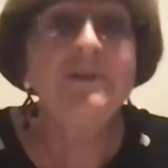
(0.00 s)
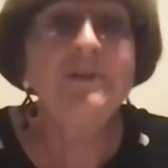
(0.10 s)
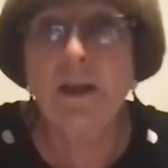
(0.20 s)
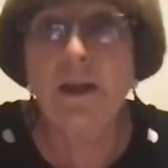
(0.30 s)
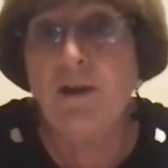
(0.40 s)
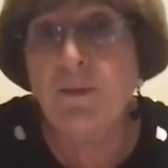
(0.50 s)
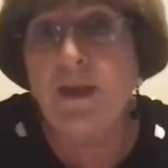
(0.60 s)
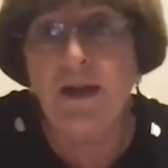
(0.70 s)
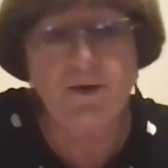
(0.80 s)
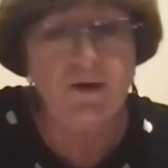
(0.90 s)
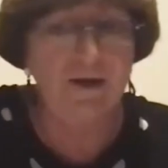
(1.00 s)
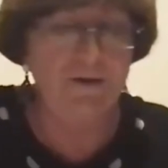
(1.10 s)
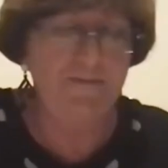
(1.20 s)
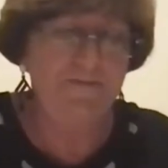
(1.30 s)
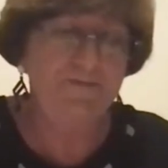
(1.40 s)
To get away from the
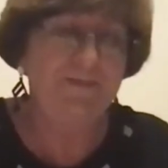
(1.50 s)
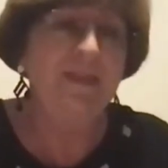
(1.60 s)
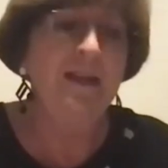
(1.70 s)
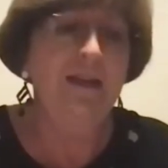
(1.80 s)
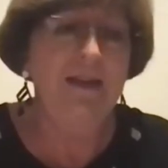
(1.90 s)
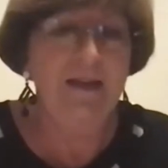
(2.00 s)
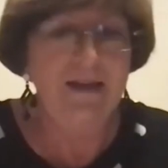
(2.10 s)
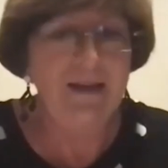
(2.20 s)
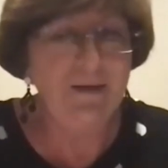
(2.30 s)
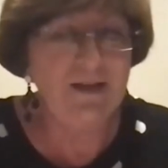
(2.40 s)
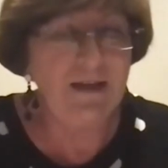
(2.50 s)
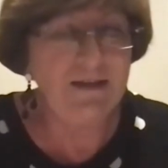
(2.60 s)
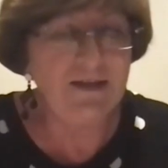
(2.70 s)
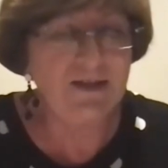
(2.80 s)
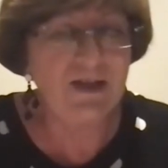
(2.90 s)
nutcracker. Okay,
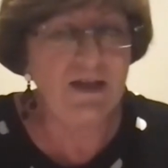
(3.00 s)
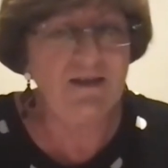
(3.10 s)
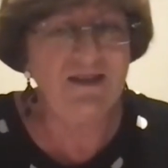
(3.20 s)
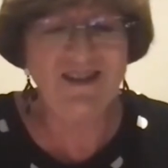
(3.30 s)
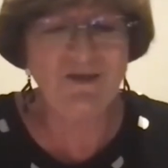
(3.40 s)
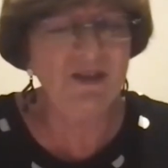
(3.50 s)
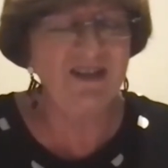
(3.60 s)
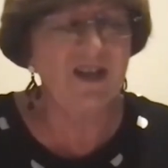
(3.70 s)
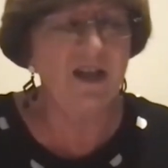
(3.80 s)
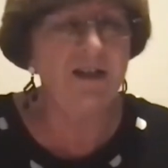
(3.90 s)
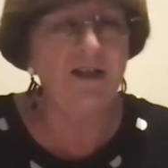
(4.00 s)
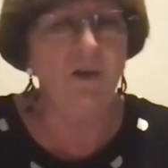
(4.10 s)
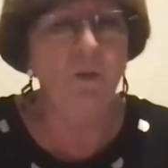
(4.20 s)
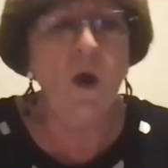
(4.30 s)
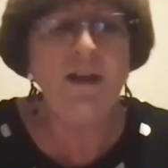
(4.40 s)
let's see. This one is kind of
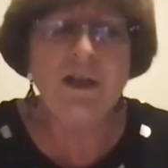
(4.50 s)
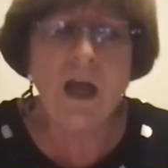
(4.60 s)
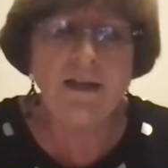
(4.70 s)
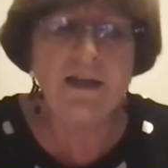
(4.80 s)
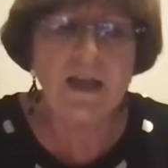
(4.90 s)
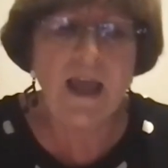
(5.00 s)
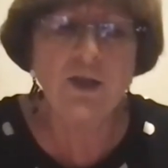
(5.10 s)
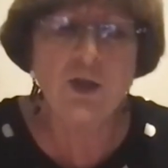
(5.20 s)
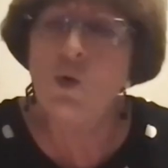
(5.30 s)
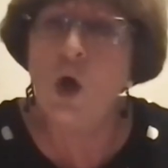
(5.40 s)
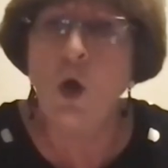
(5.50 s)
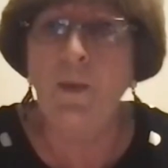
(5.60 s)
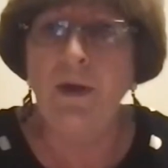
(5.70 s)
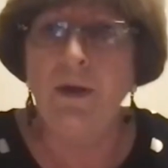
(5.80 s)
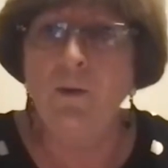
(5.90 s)
dumb. What nut can't you
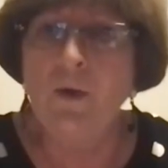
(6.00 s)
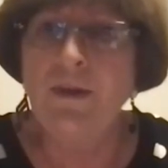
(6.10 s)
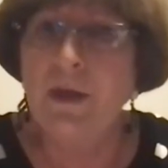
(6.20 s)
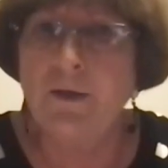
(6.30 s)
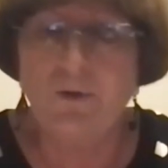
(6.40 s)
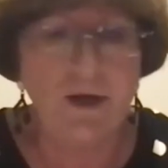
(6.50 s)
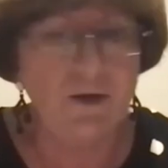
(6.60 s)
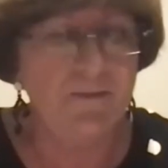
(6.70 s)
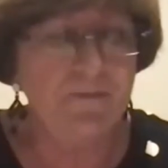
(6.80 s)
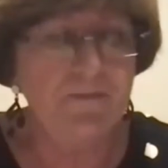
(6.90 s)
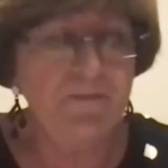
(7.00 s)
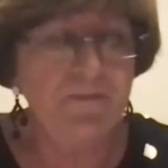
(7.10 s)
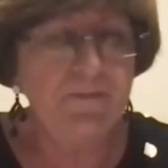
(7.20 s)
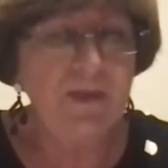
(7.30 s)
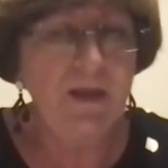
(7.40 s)
open with a nutcracker?
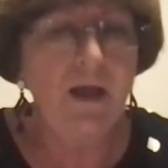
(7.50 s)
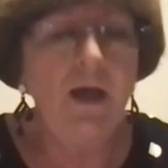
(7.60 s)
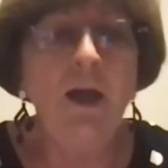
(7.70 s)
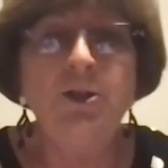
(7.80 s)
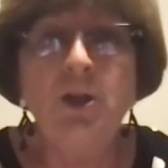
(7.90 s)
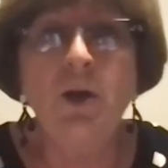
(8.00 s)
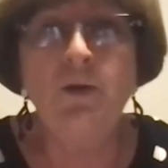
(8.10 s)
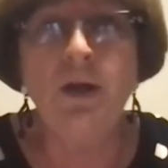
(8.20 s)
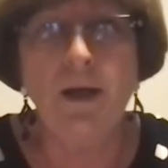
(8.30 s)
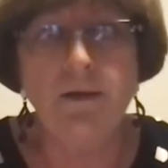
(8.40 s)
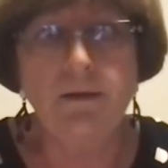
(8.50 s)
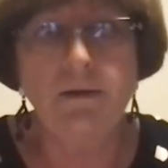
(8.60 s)
A donut.